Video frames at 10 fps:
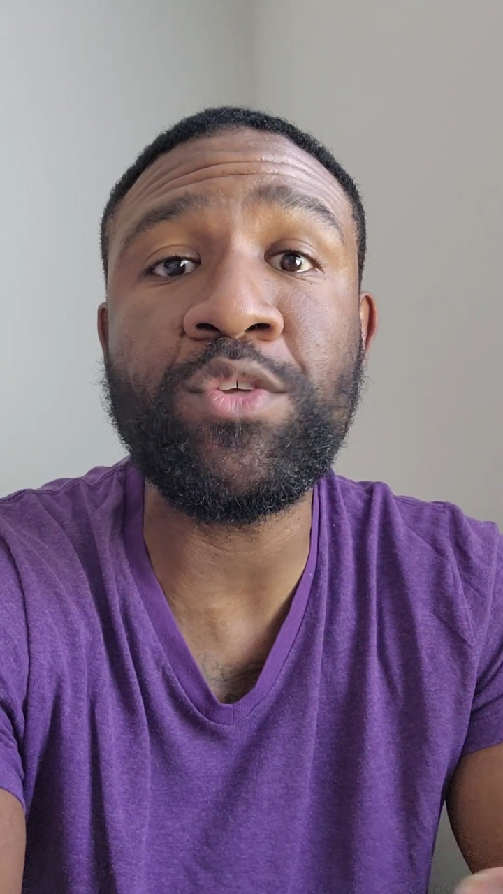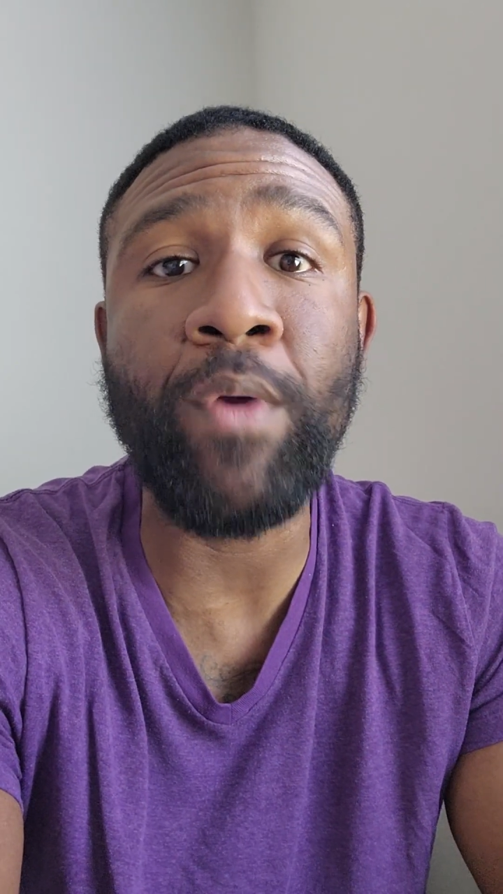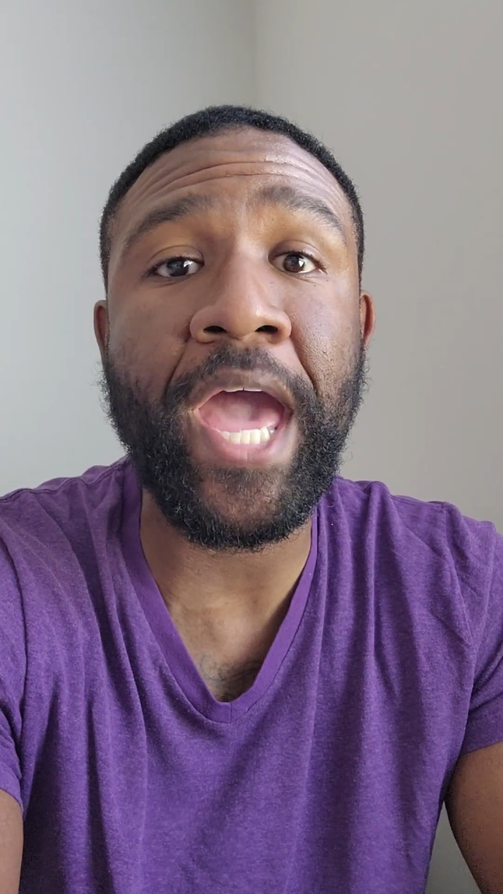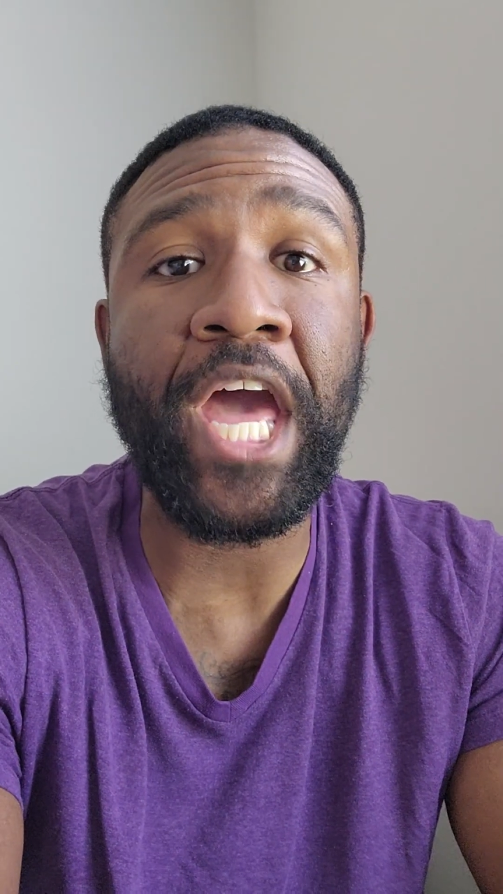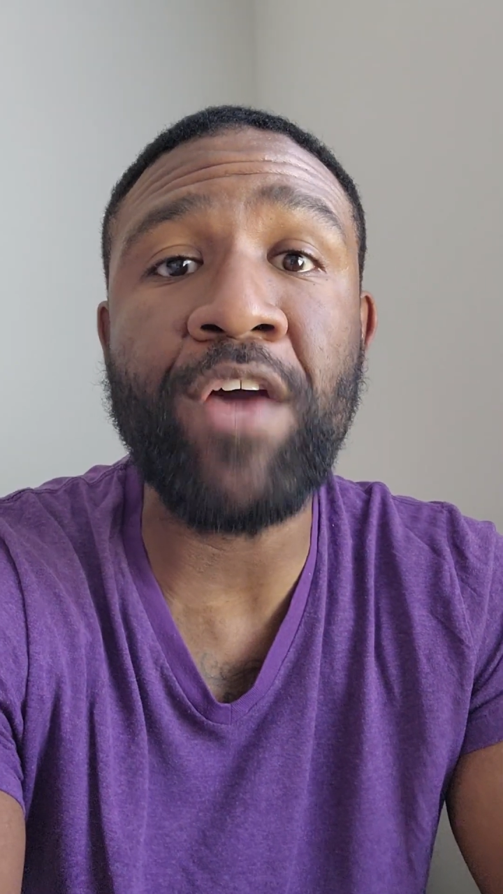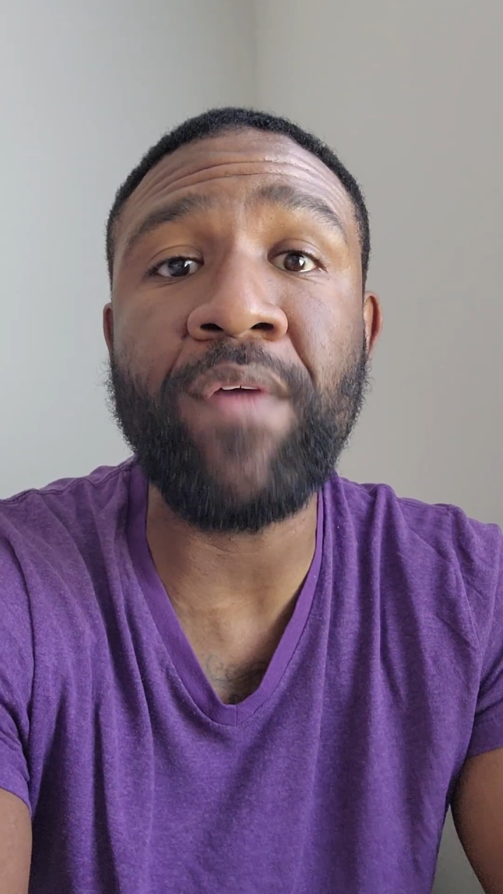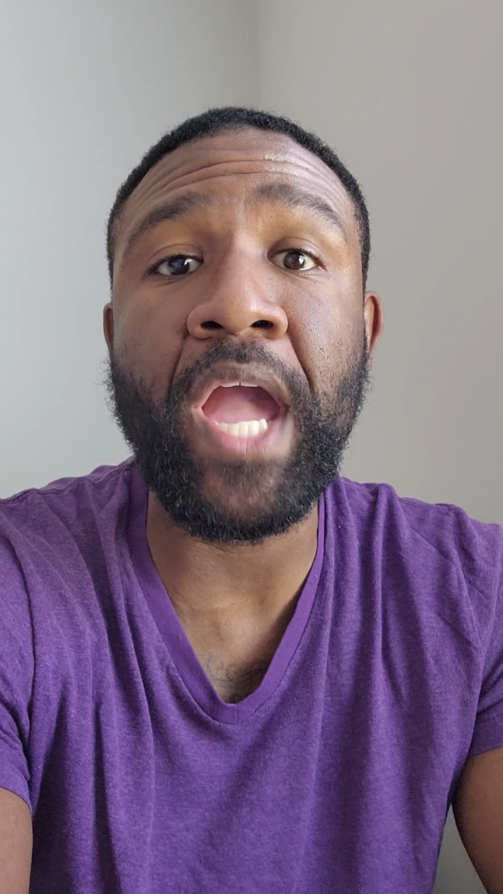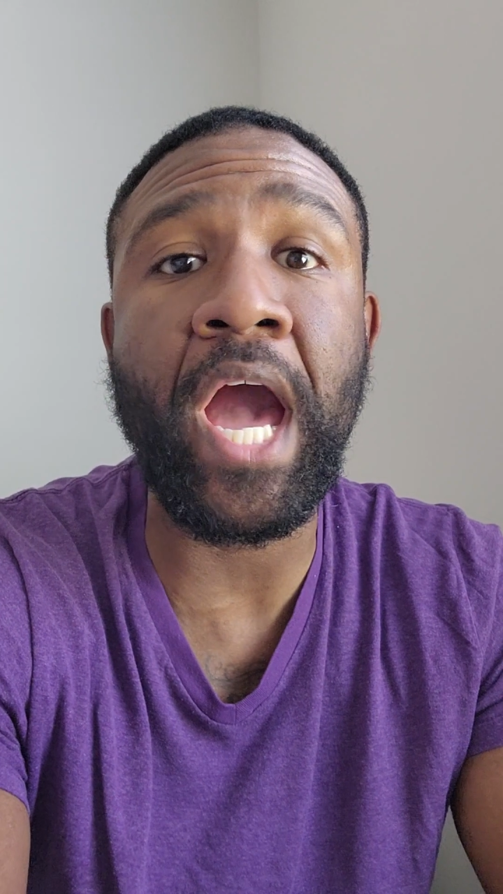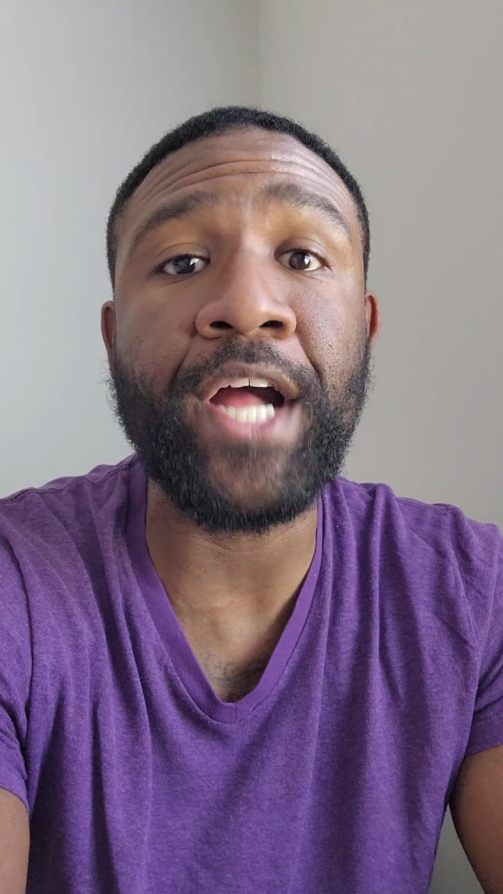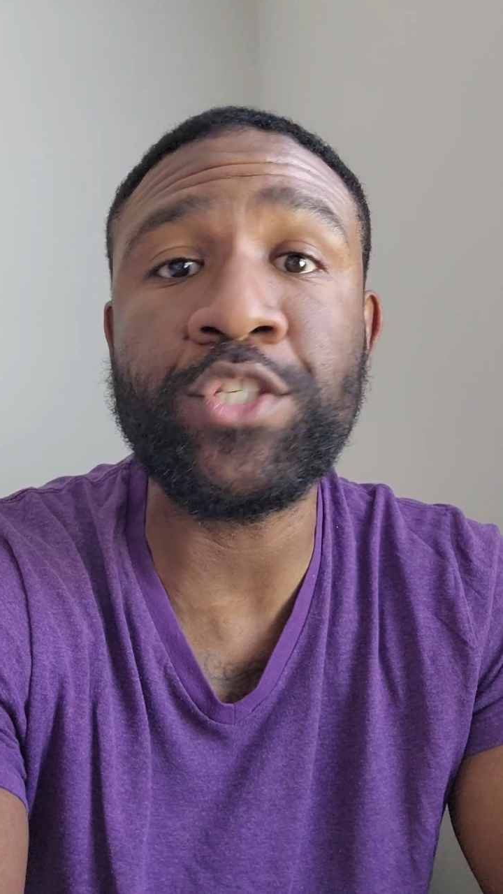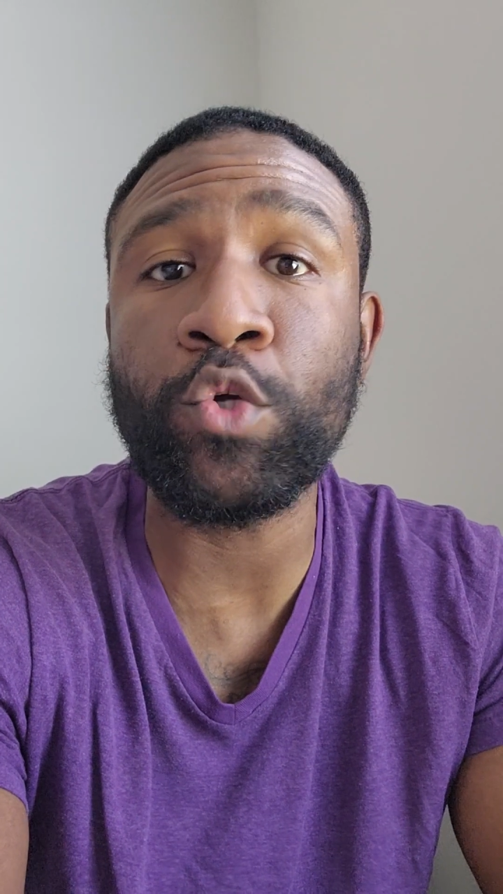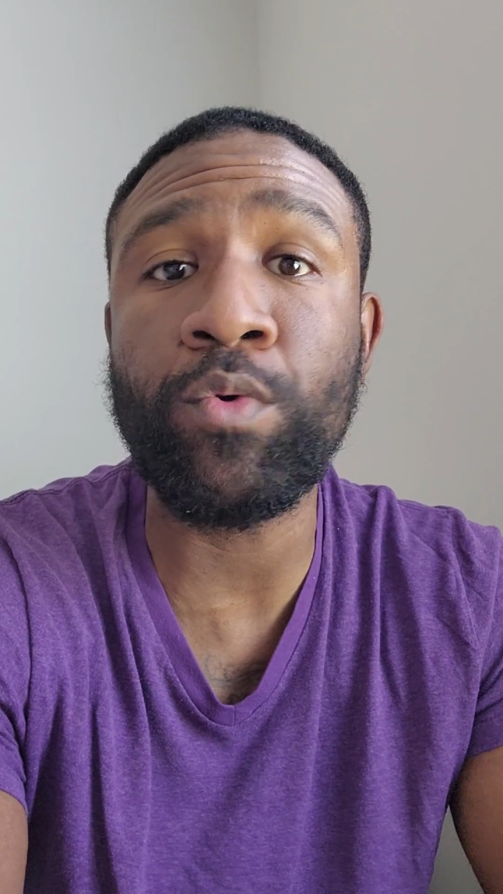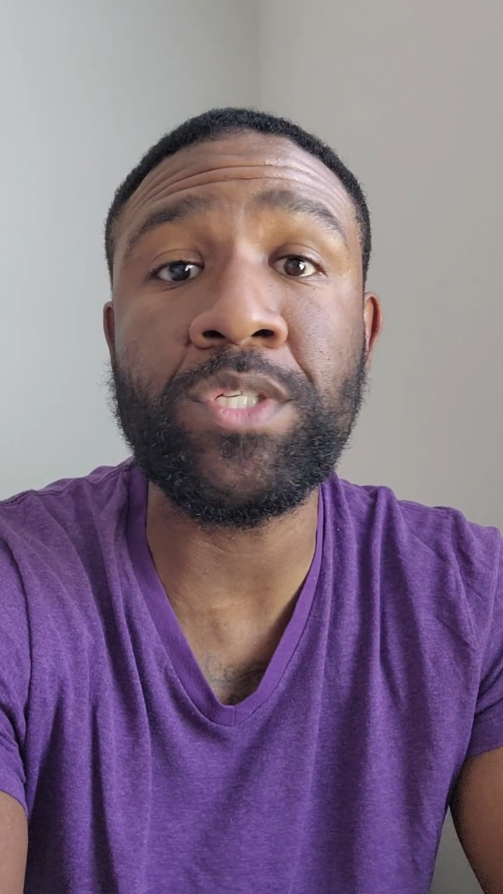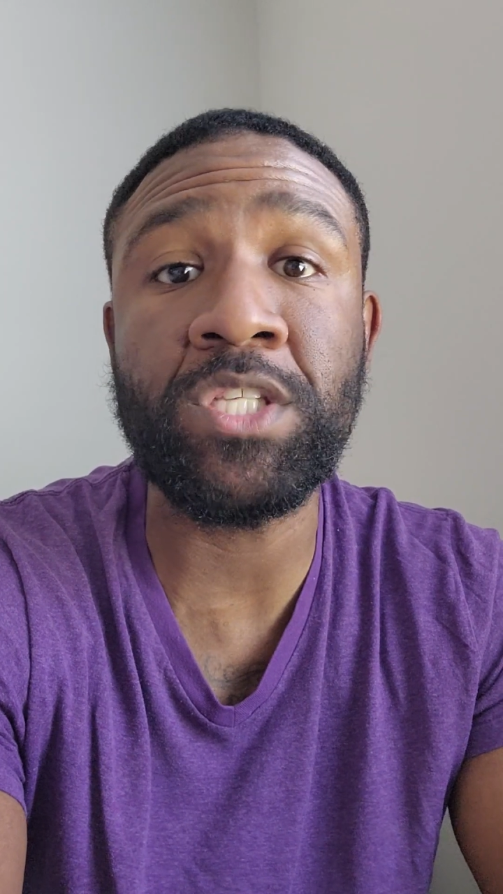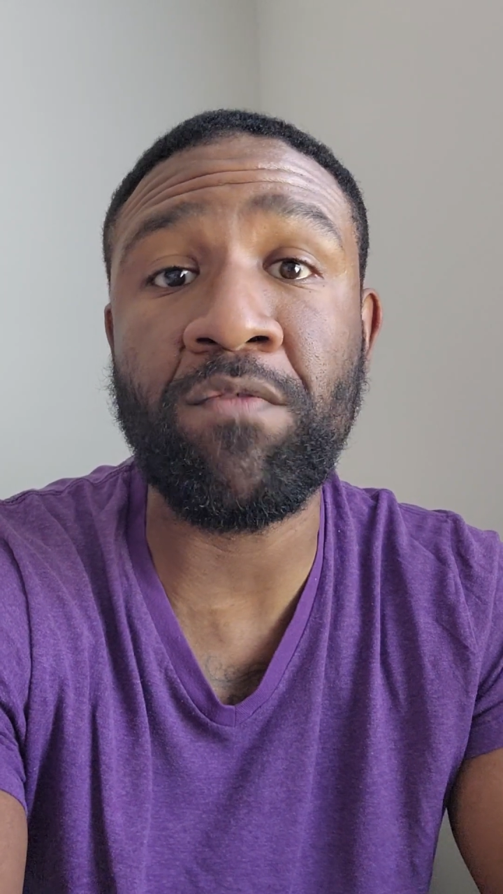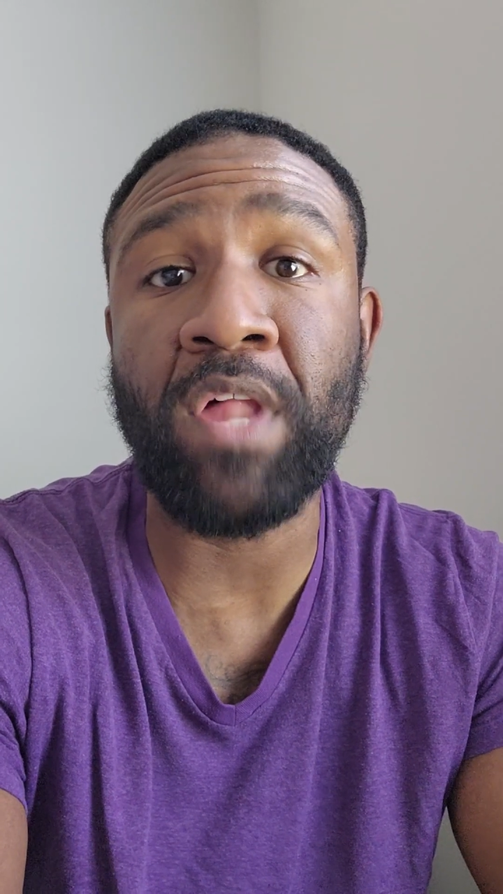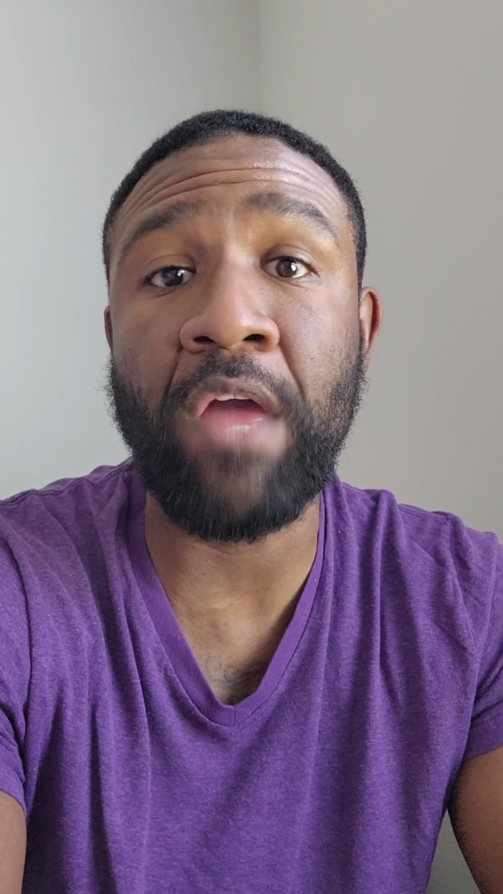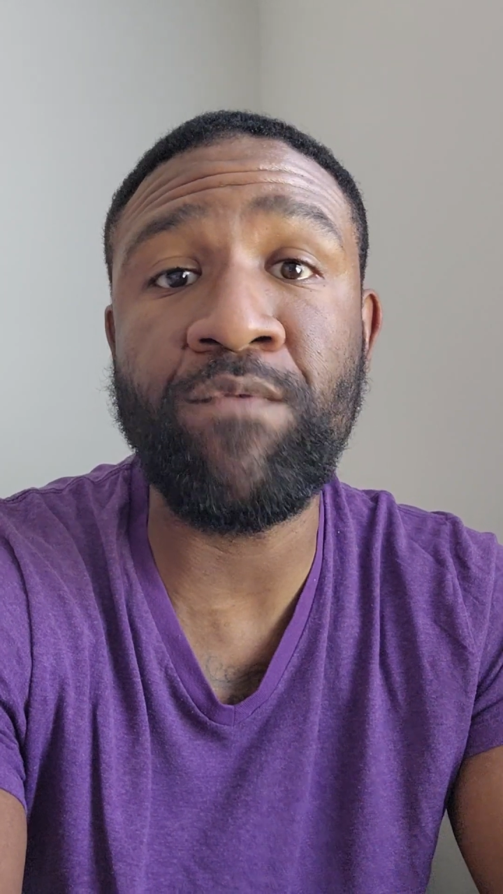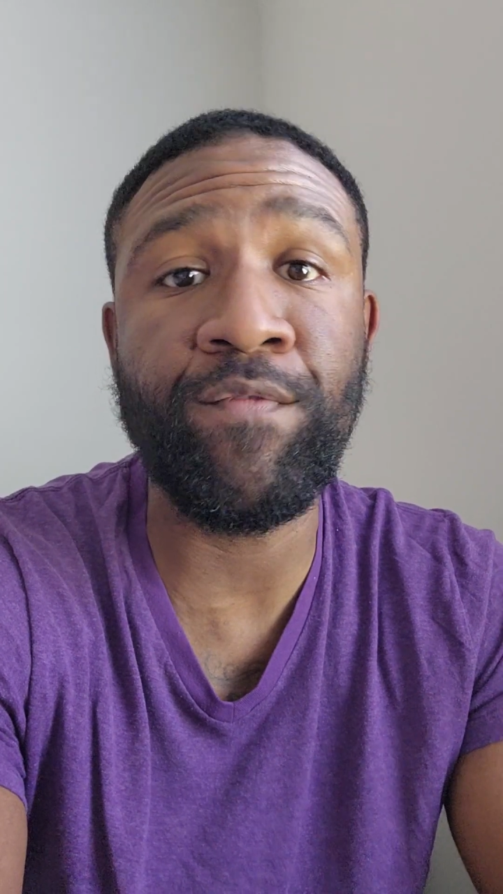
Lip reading: to have a consequence of life.